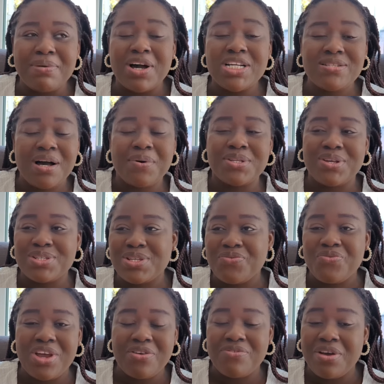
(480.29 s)
My husband was also
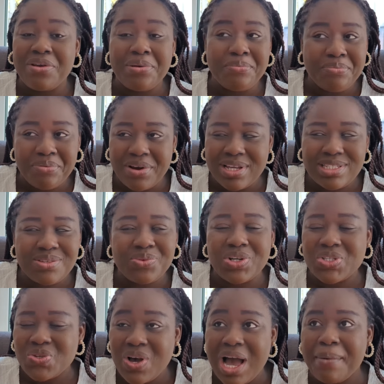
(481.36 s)
very, very impressed. He
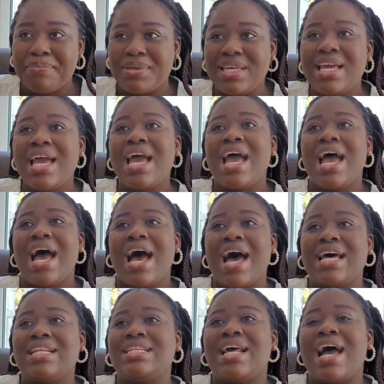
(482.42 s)
was so happy.
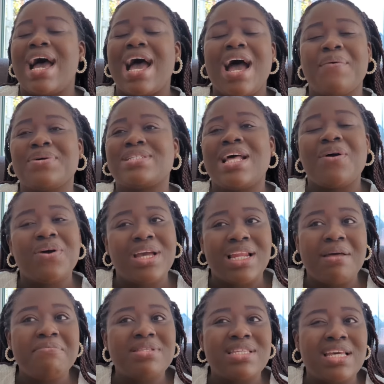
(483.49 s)
And I was like, okay,
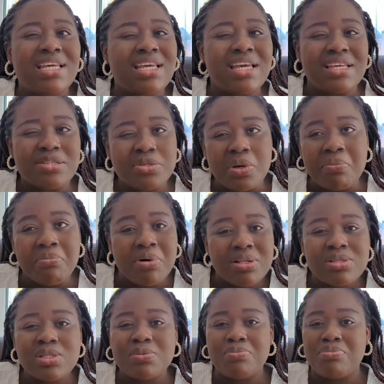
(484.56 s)
let me take some
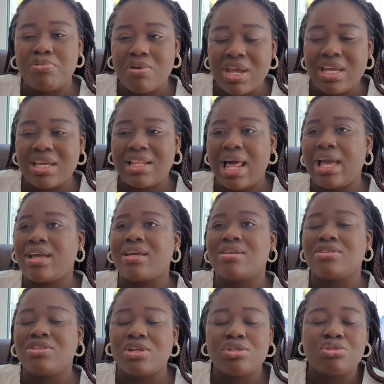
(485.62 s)
months break, like
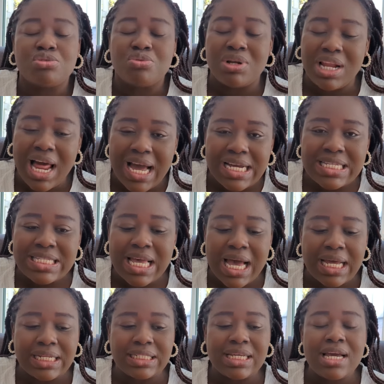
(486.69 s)
just to relax
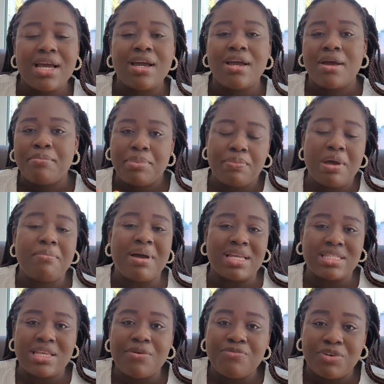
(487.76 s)
and prepare
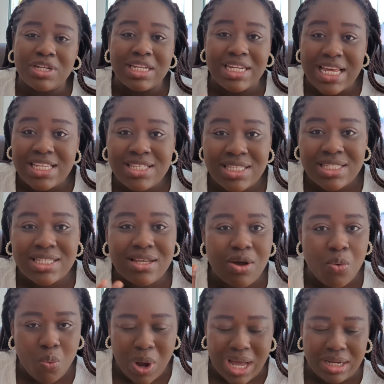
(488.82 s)
myself for the next
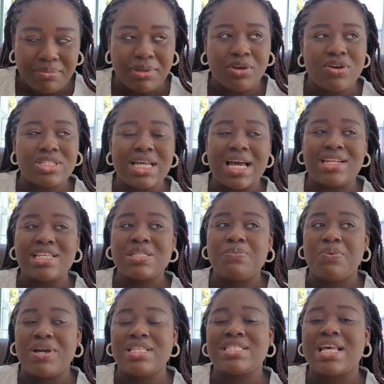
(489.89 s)
one. Because at this
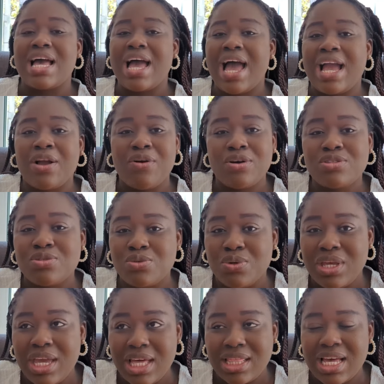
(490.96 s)
point, I got to
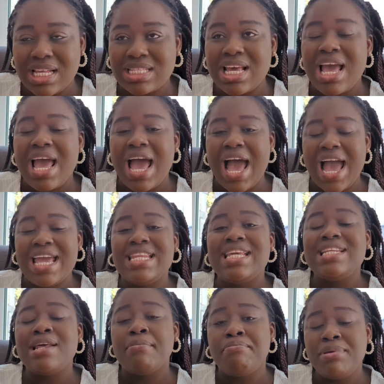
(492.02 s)
hear that I
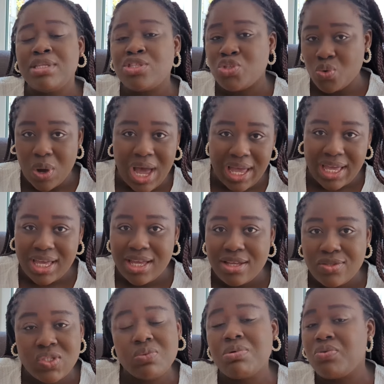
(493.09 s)
need a B2
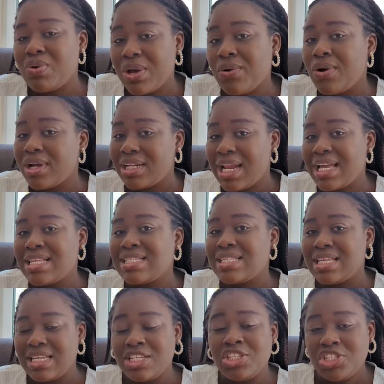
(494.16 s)
to be
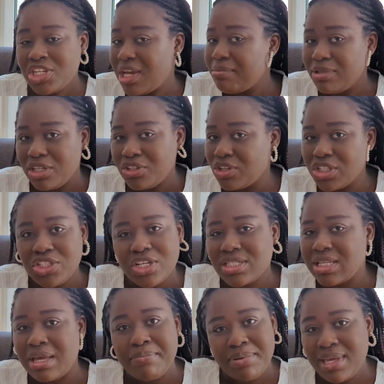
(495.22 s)
recognized in Germany, not
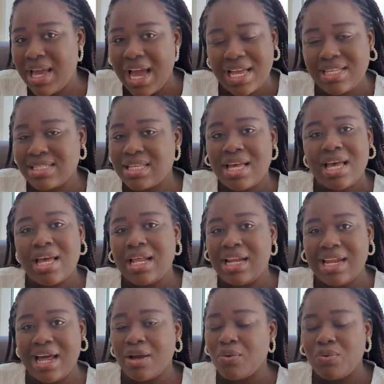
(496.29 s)
just a B1
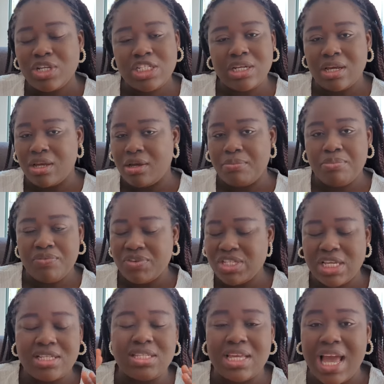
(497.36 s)
language
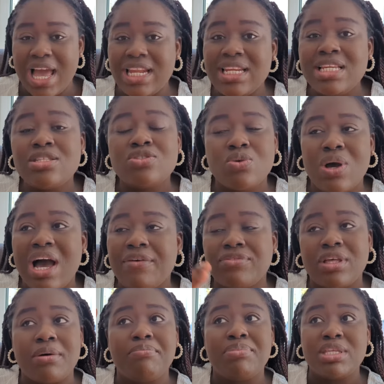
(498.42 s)
proficiency. I need to have
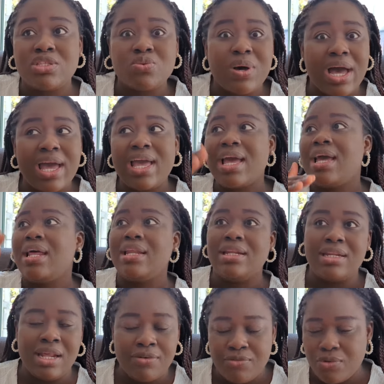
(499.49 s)
the B2
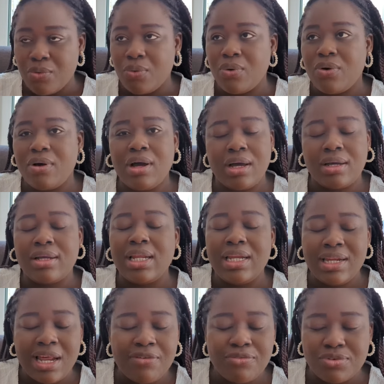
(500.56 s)

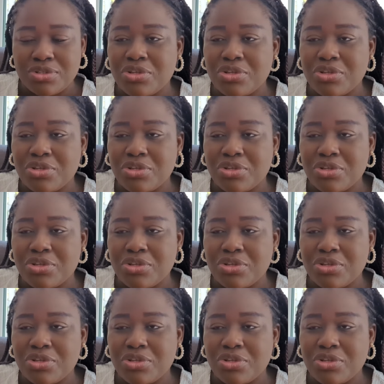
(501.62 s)
level.